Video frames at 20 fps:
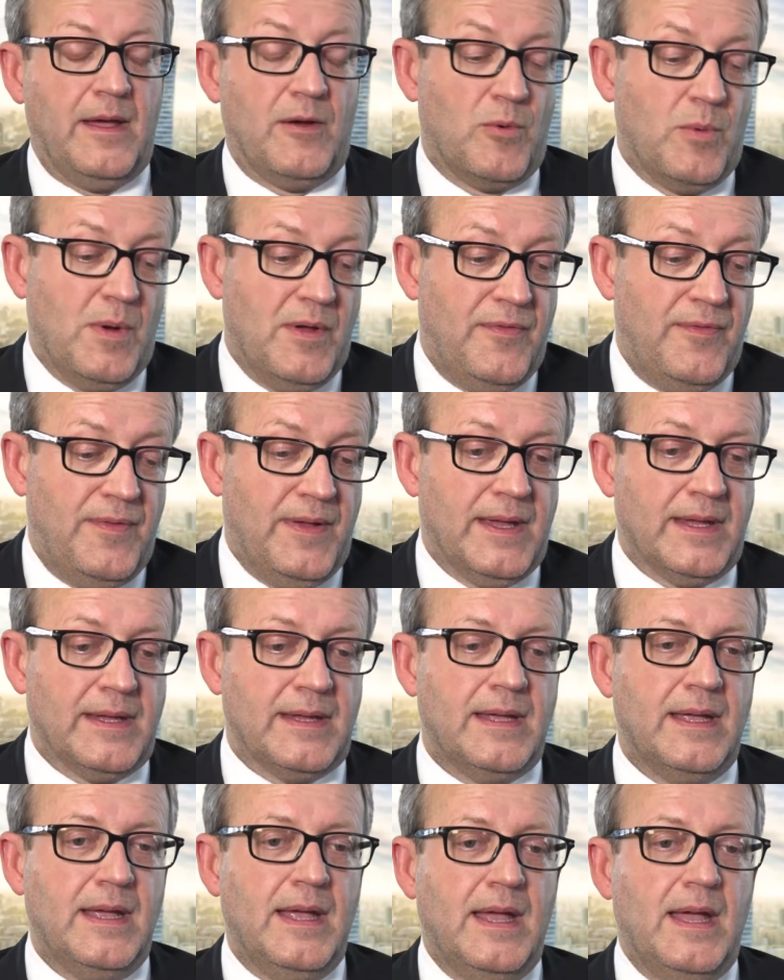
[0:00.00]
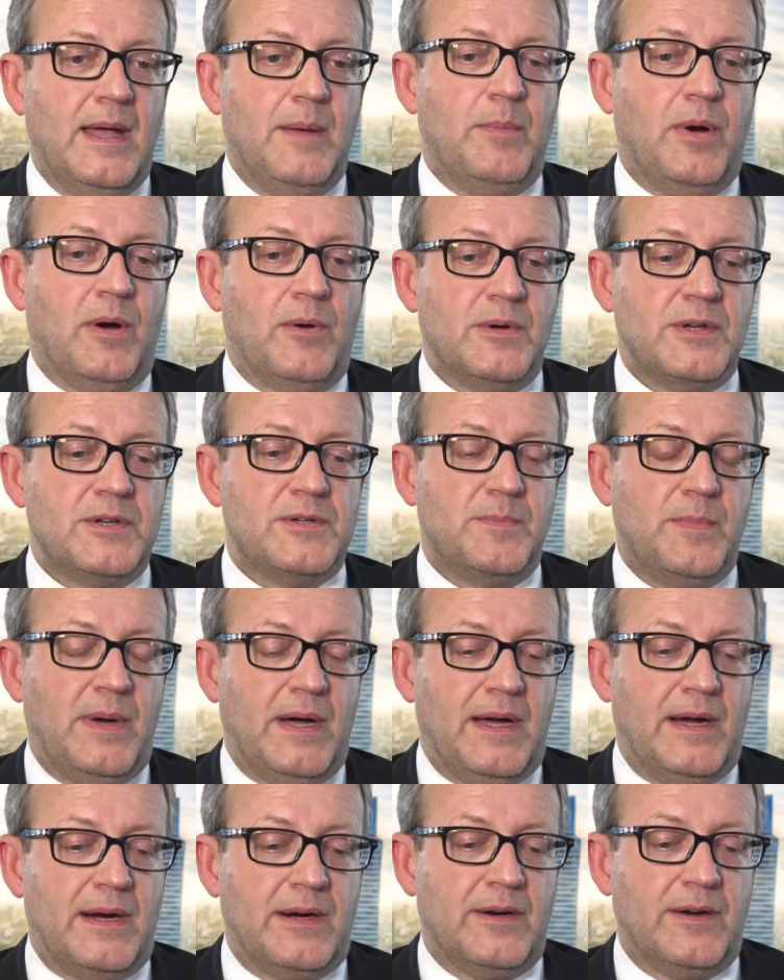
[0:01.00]
Uh, we think Polish
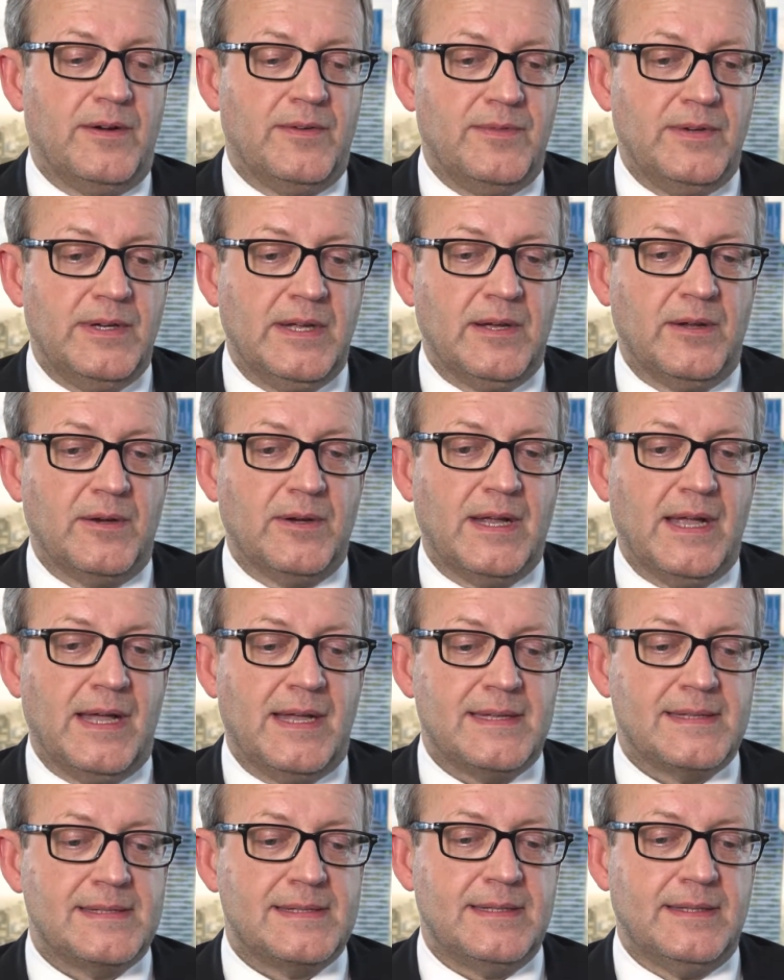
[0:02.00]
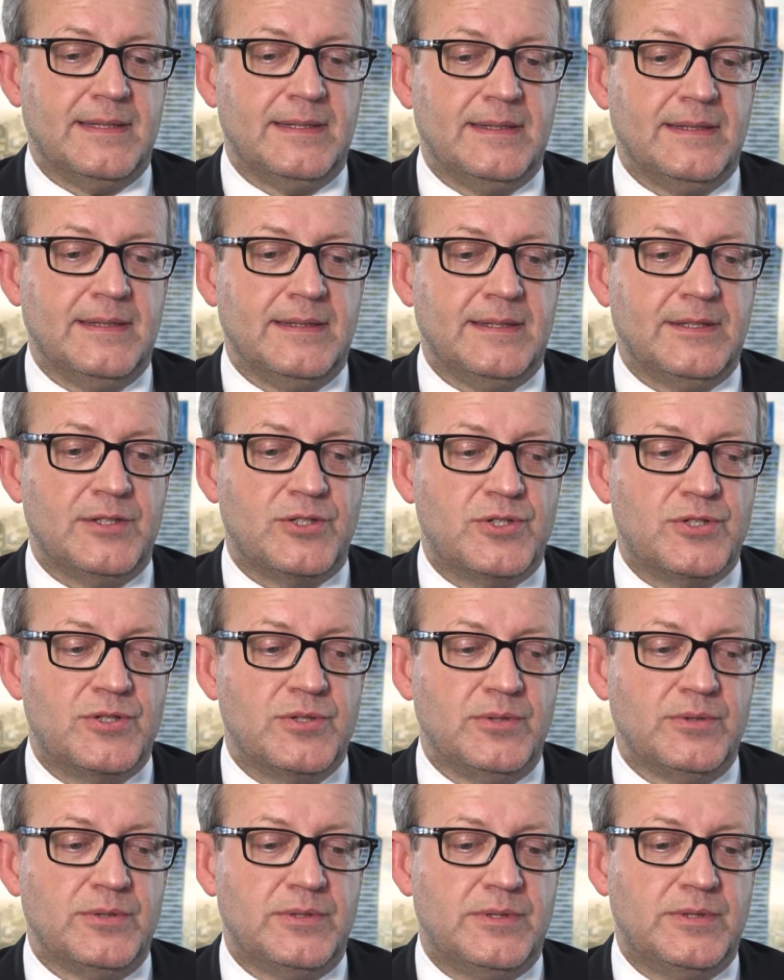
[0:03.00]
Bar of Legal Counsel
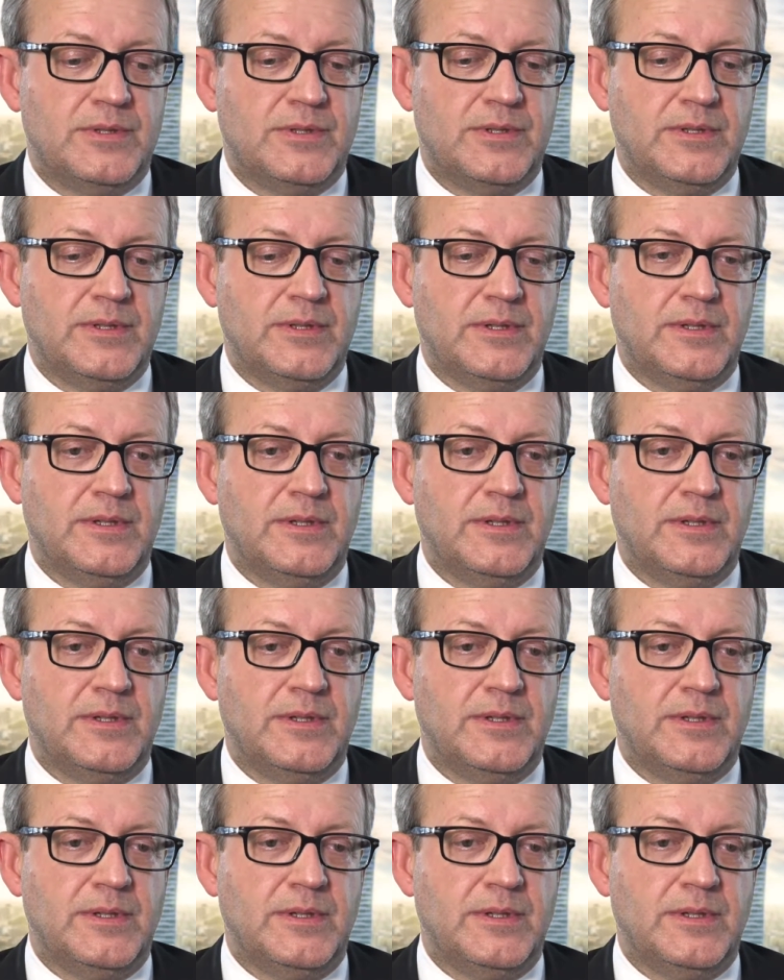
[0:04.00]
should uh,